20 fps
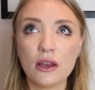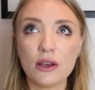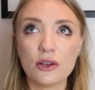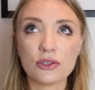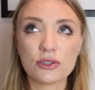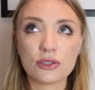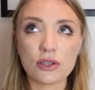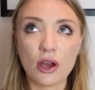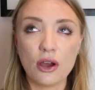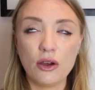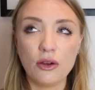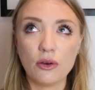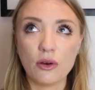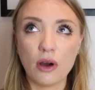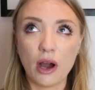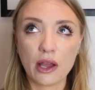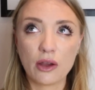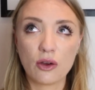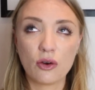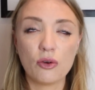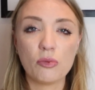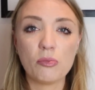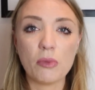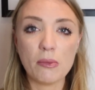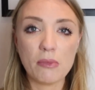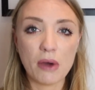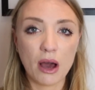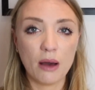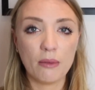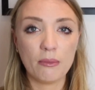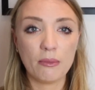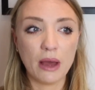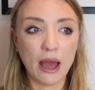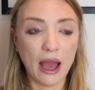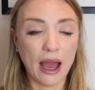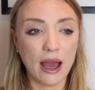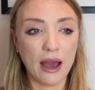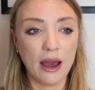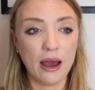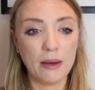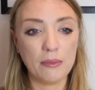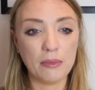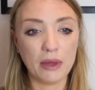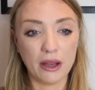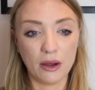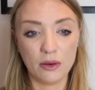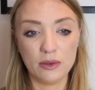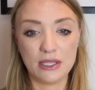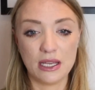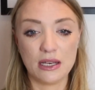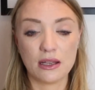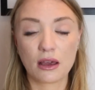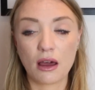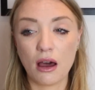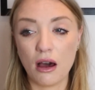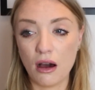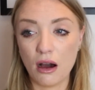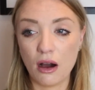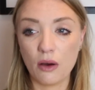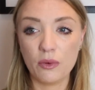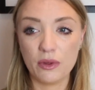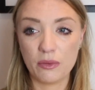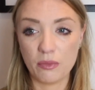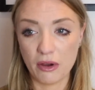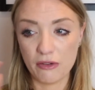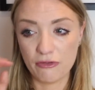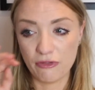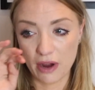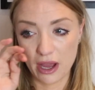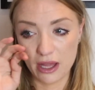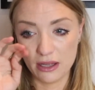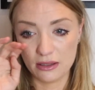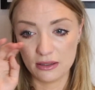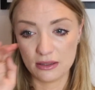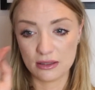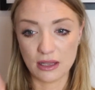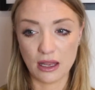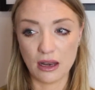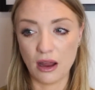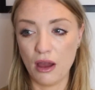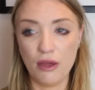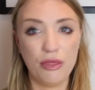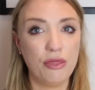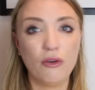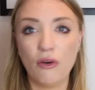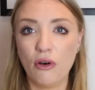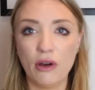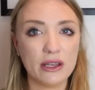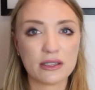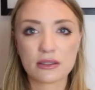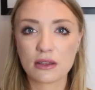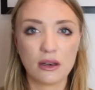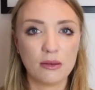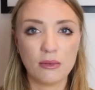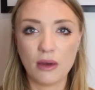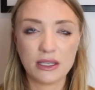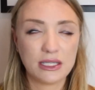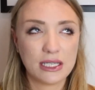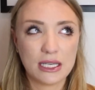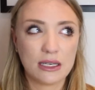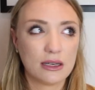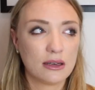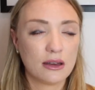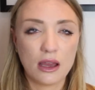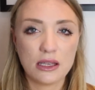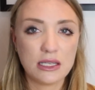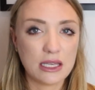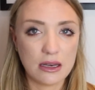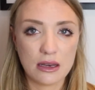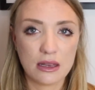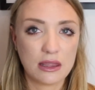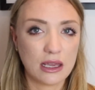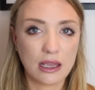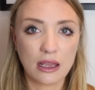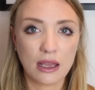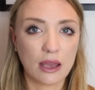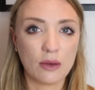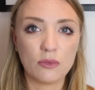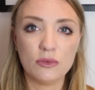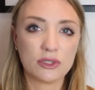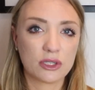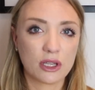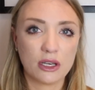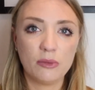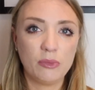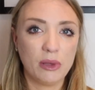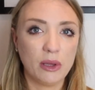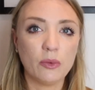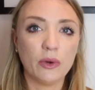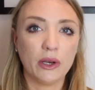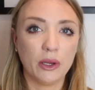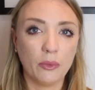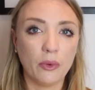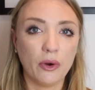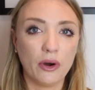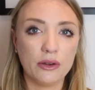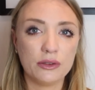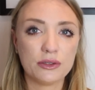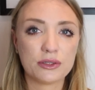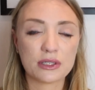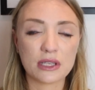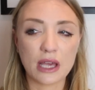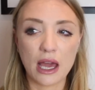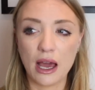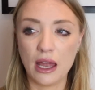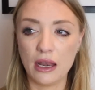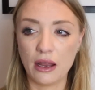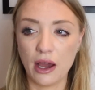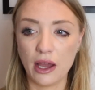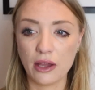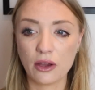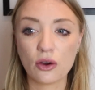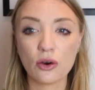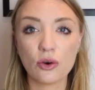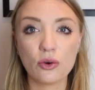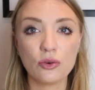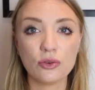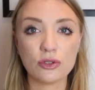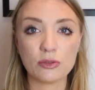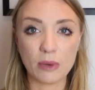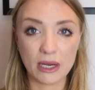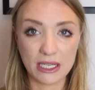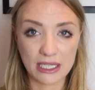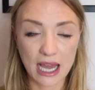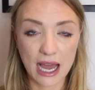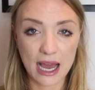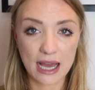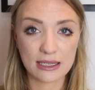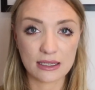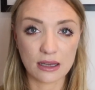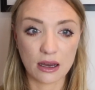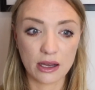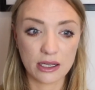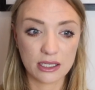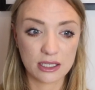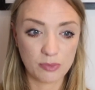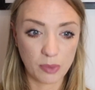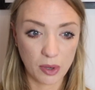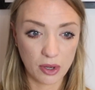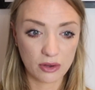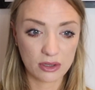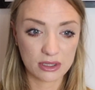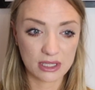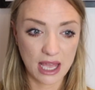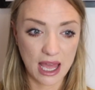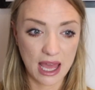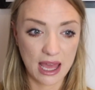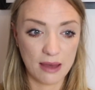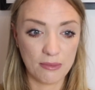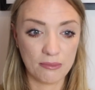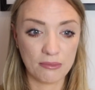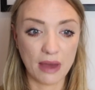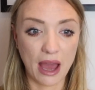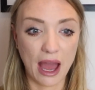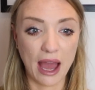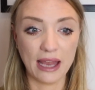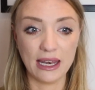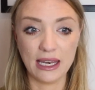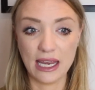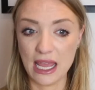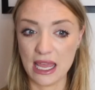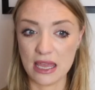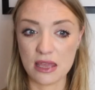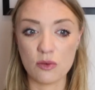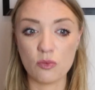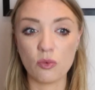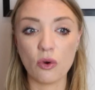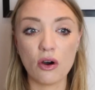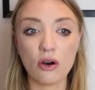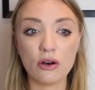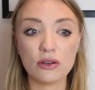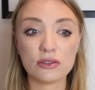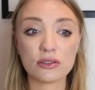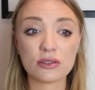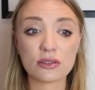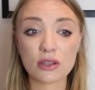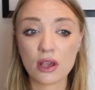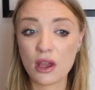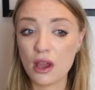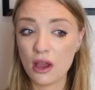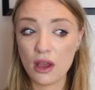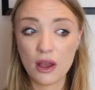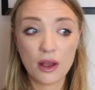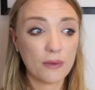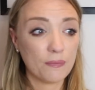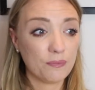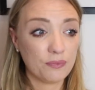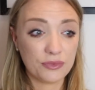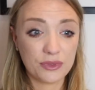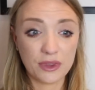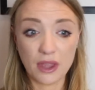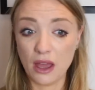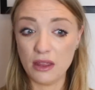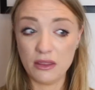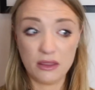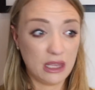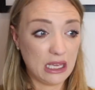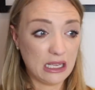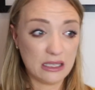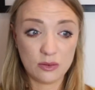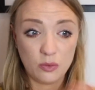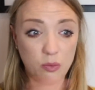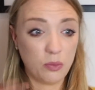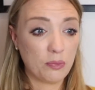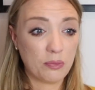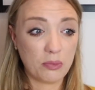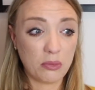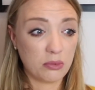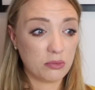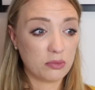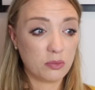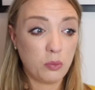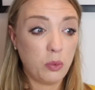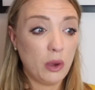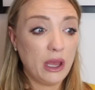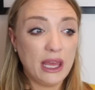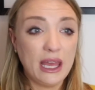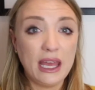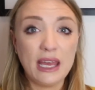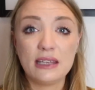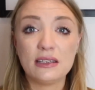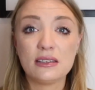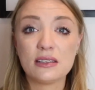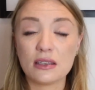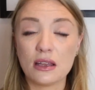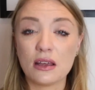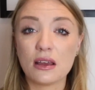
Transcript: So I called my mum, and I was in the car with my friends, and I thought I didn't think it was gonna be what it was. And I called my dad, I spoke to him, and he was this weird